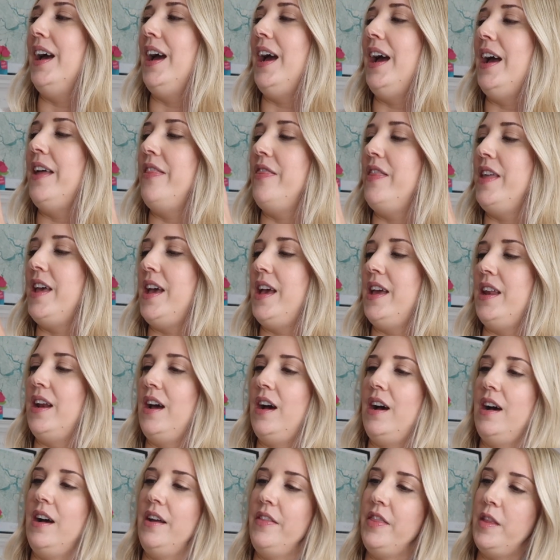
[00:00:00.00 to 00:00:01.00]
And then
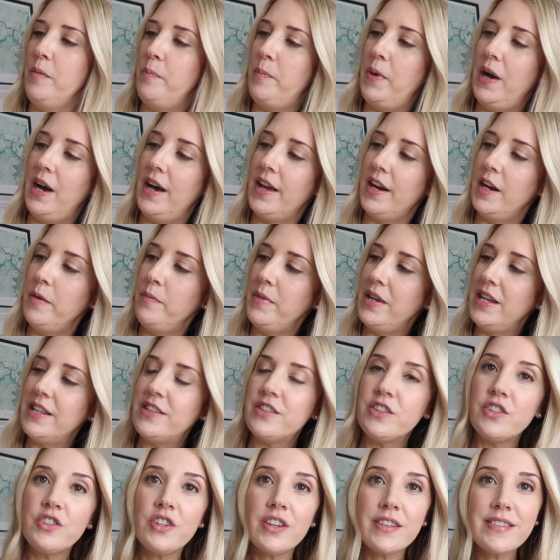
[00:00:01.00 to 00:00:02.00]
on the bottom,
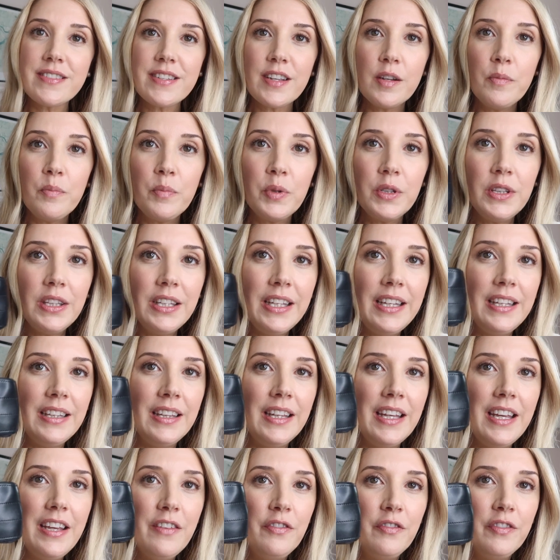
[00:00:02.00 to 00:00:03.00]
it's just
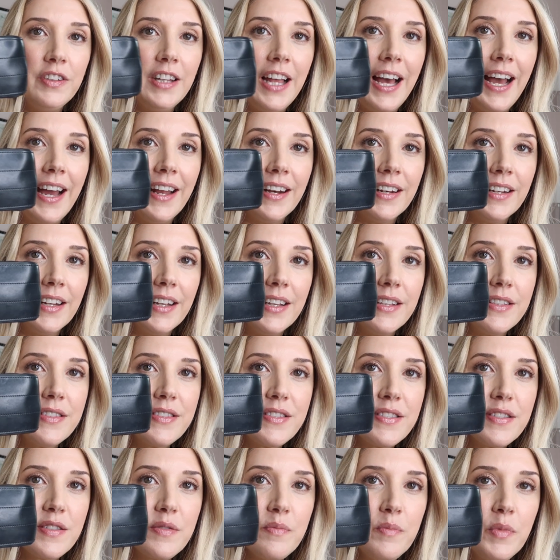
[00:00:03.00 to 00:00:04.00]
completely flat and
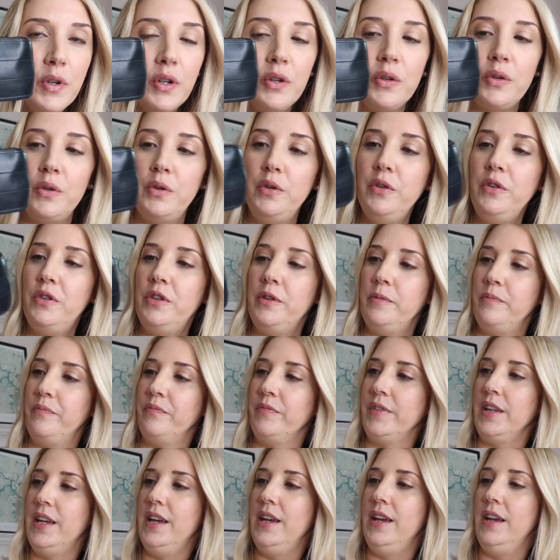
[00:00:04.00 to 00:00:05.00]
smooth.
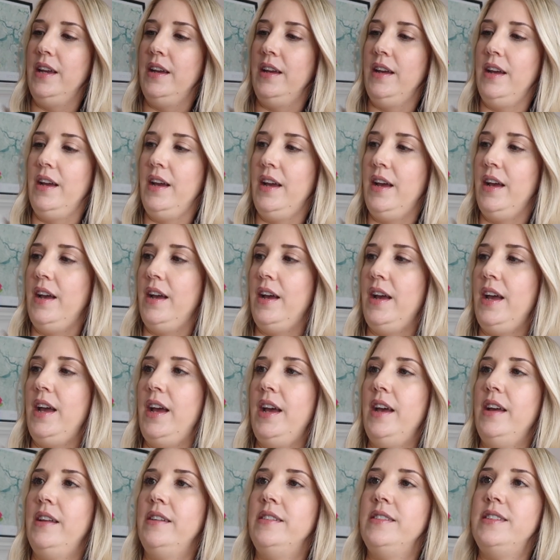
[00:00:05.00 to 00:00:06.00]

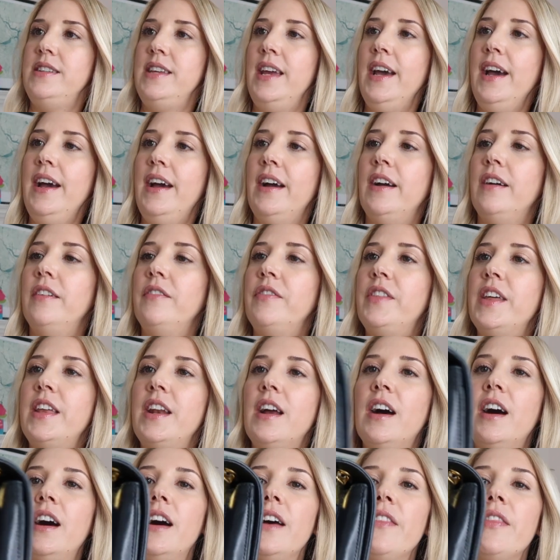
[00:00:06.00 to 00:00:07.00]
And yeah,
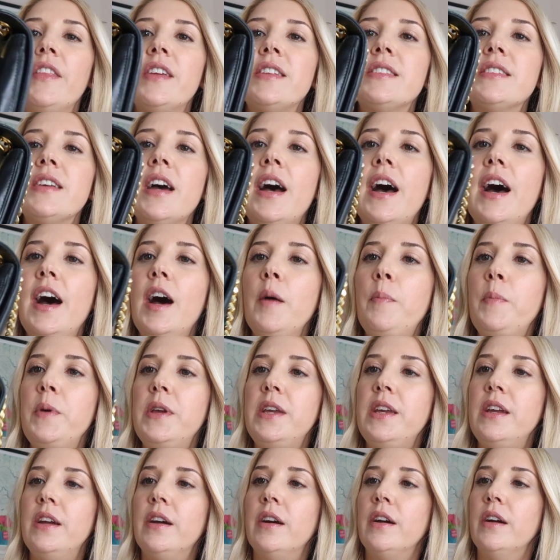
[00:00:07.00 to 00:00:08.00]
then on the top
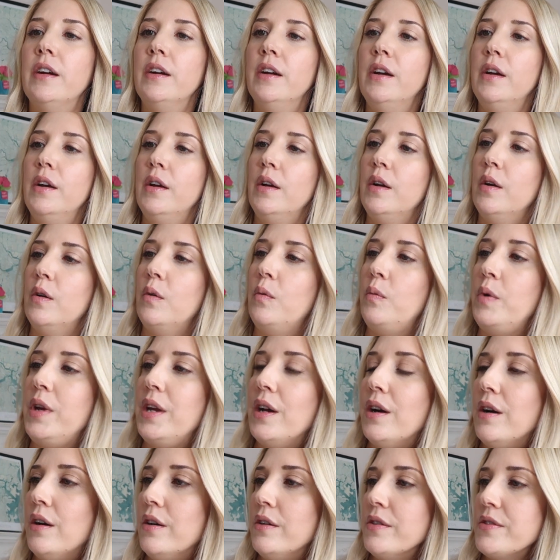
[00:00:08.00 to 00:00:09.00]
here,
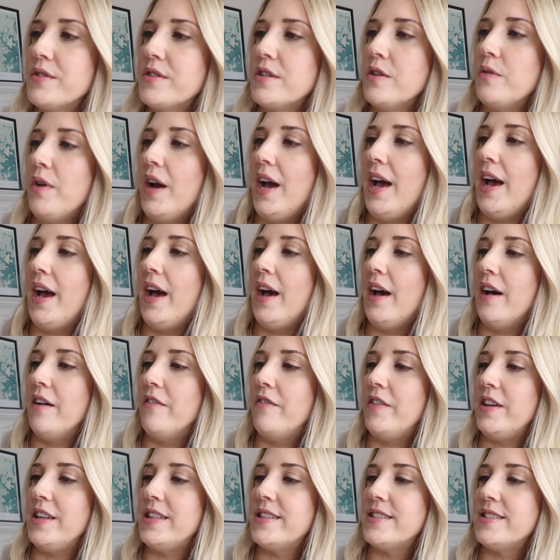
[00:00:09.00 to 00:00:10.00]
we also
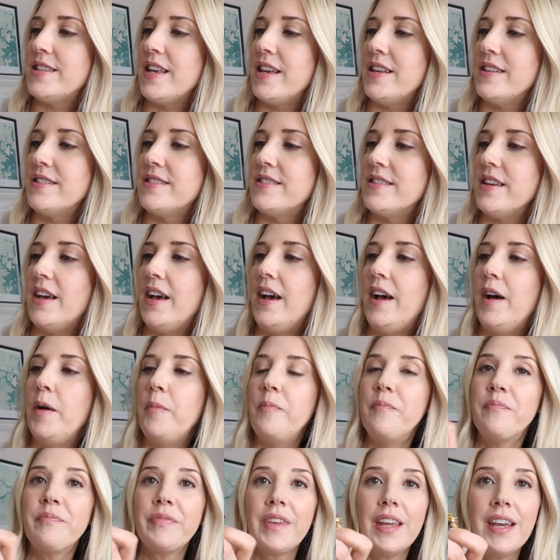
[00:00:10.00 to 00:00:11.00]
have, it says,
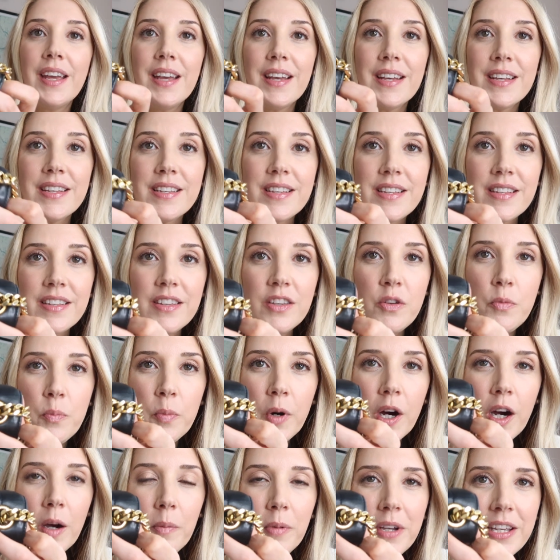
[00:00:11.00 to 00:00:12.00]
you
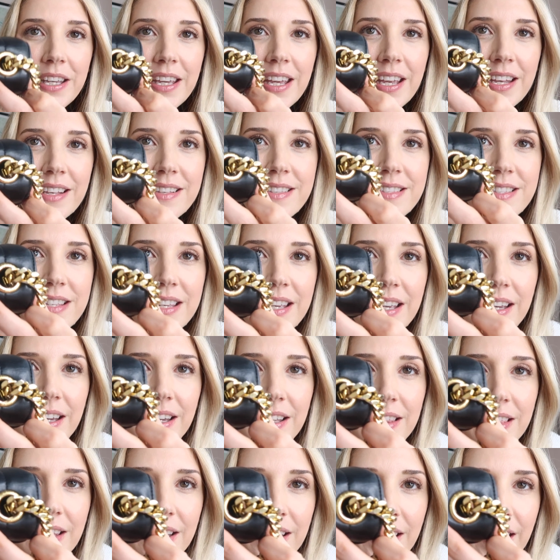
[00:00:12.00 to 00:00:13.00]
probably can't see
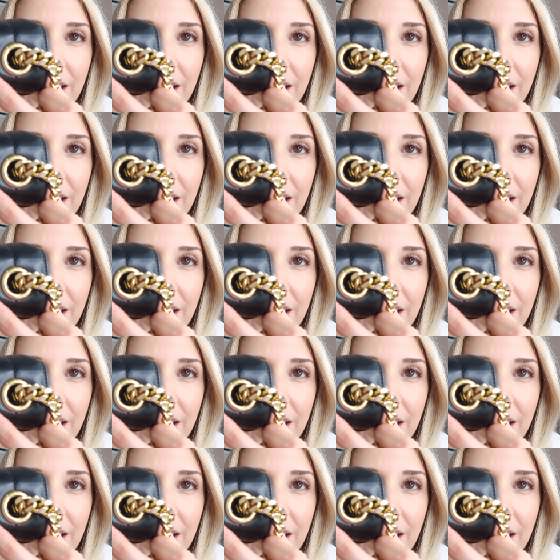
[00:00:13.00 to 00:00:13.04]
it in the